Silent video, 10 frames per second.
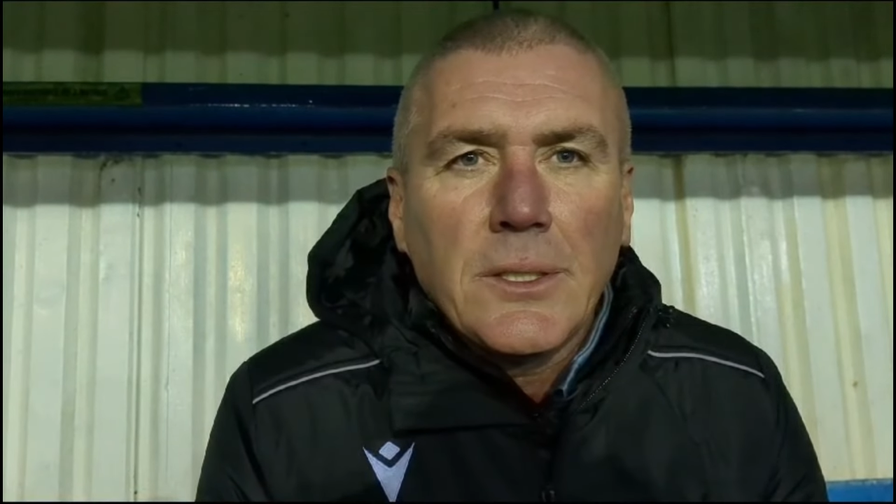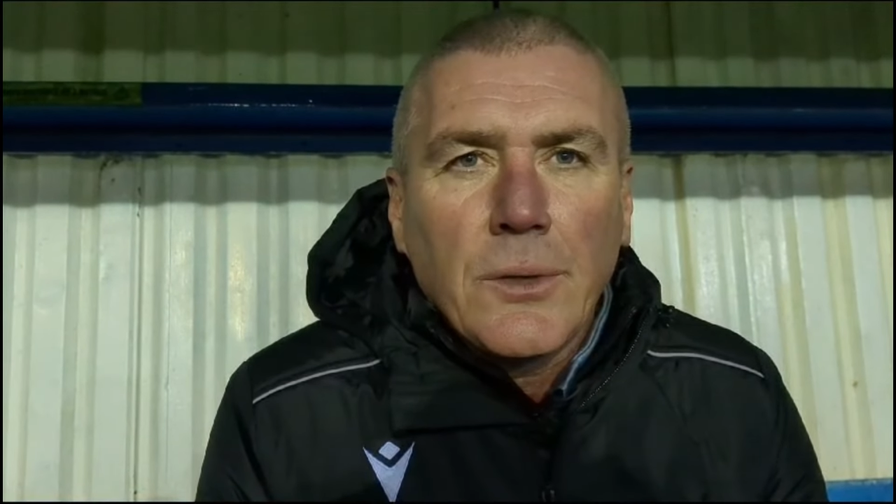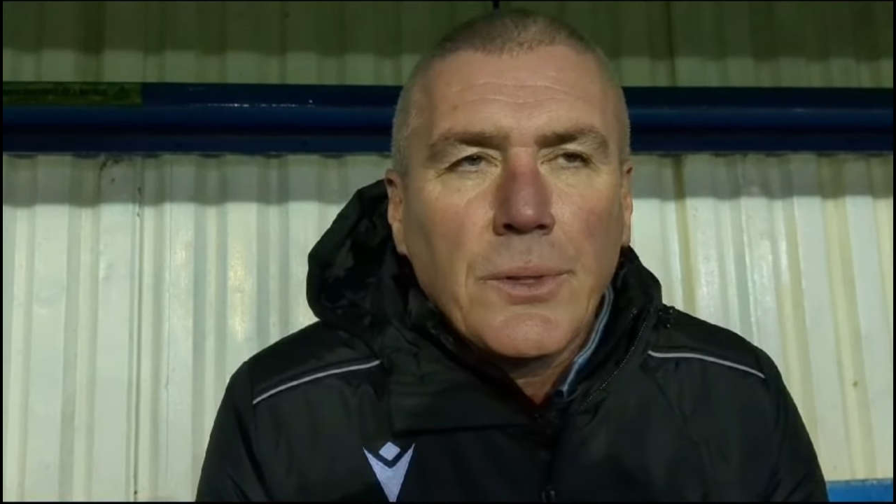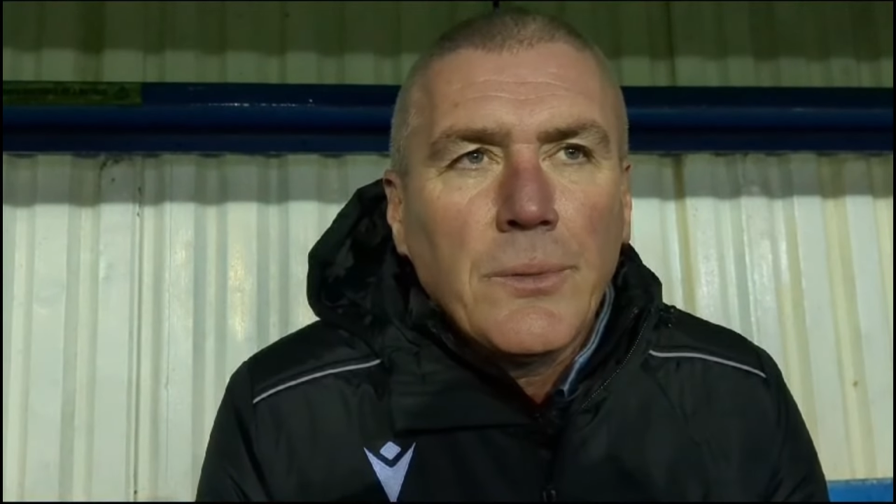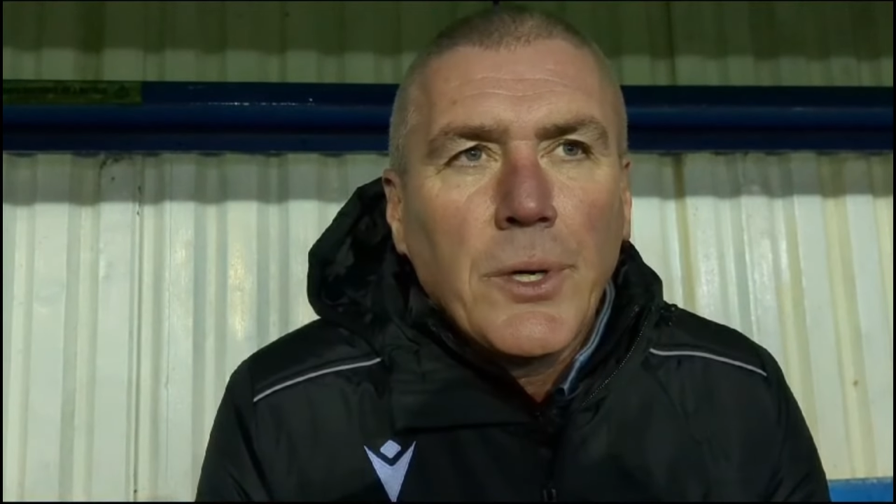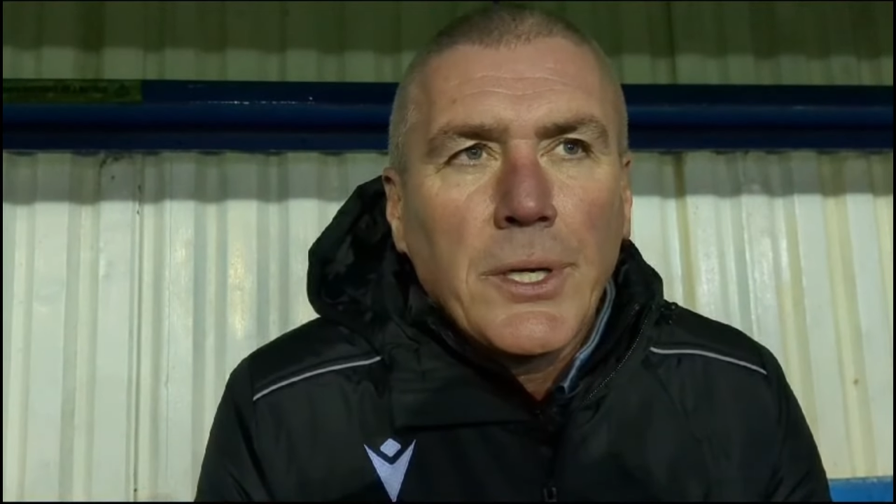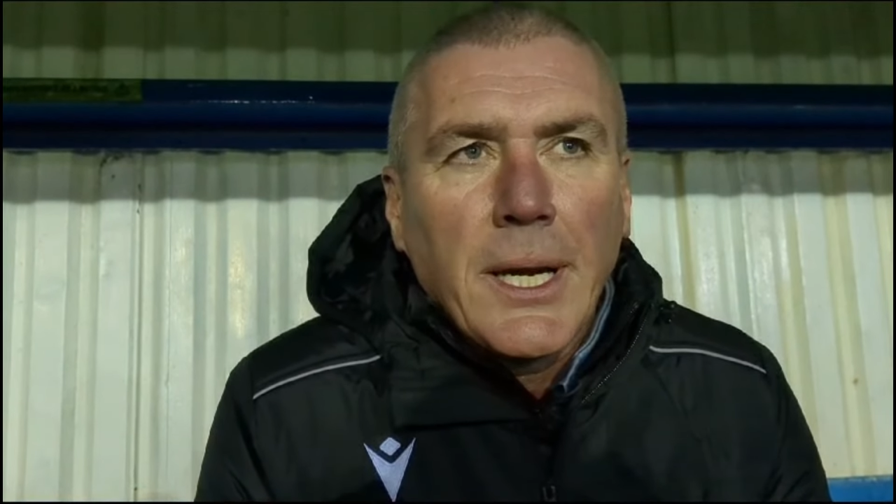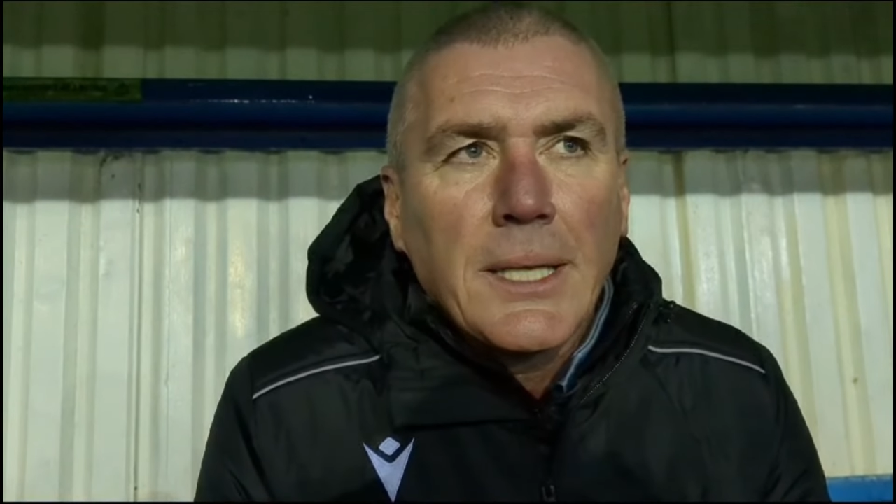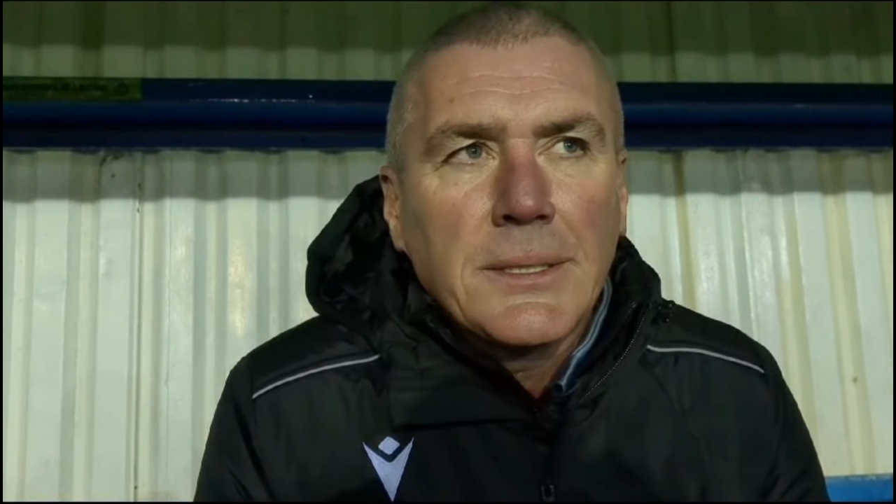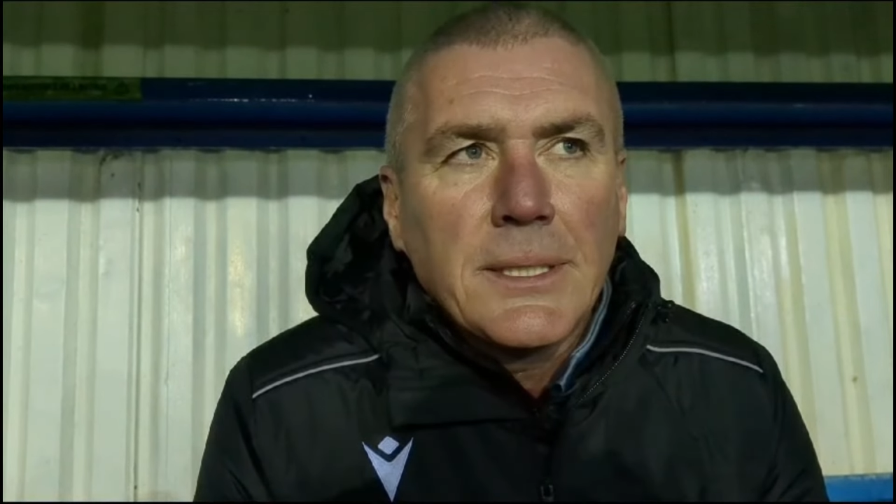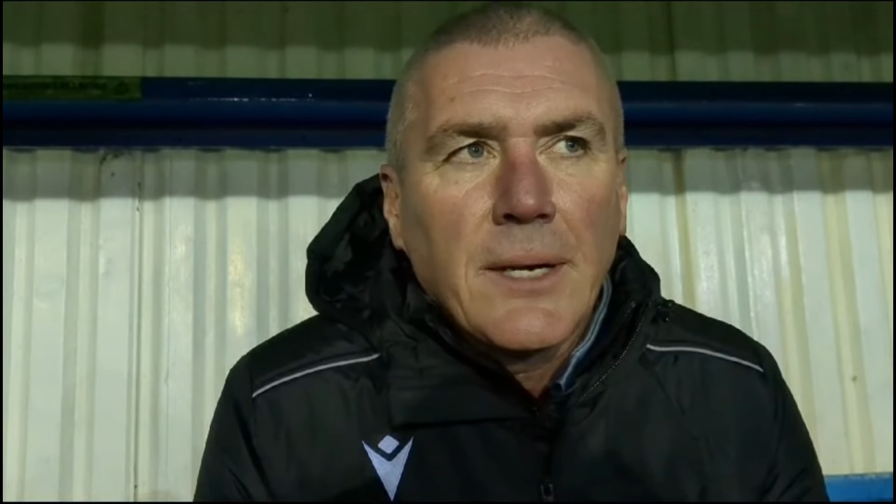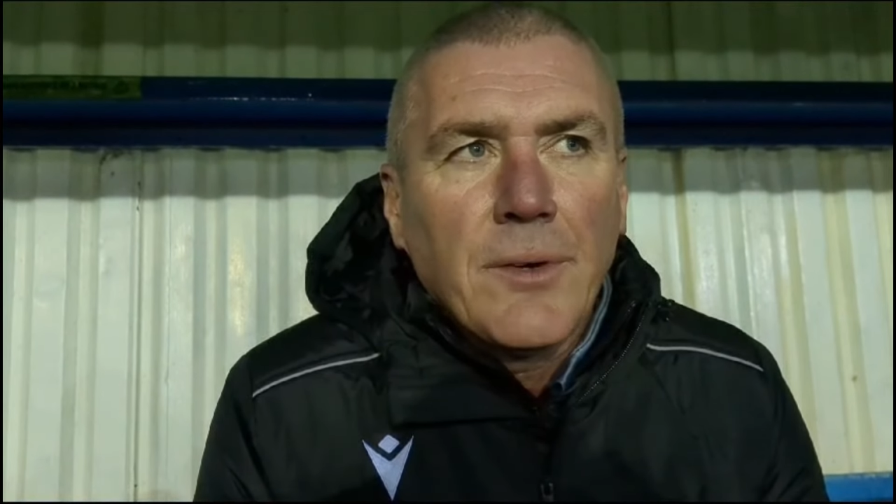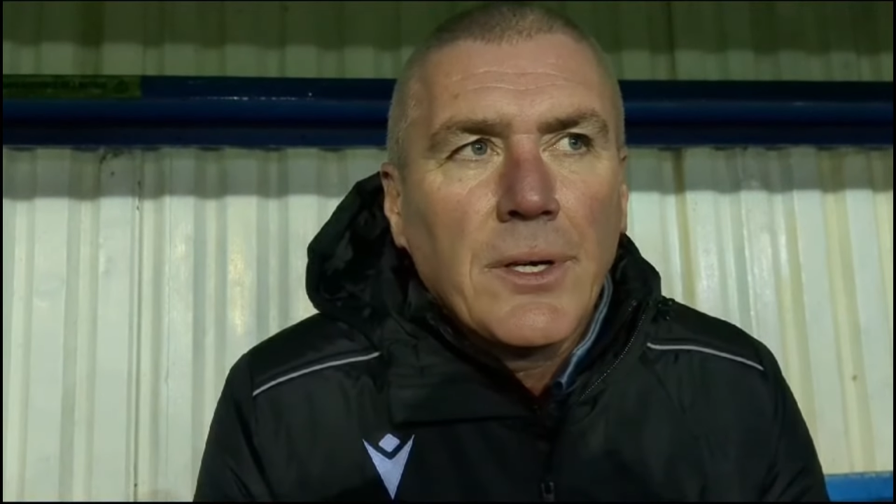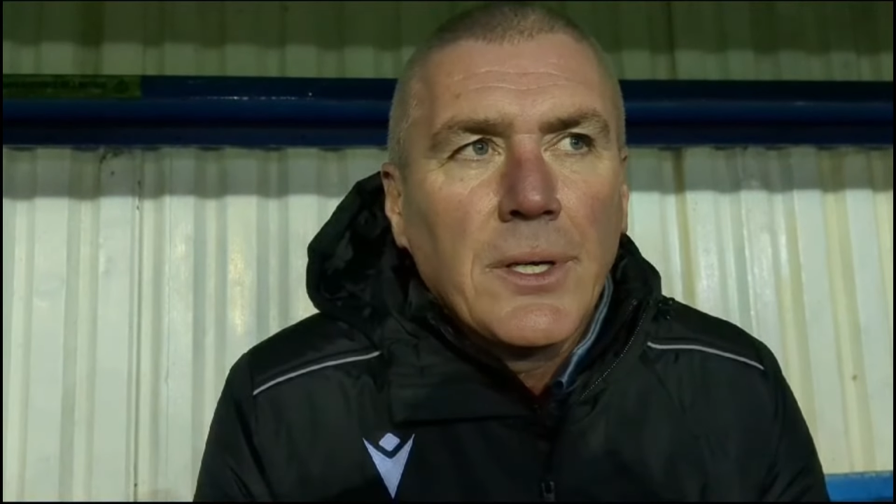you know, they work hard together.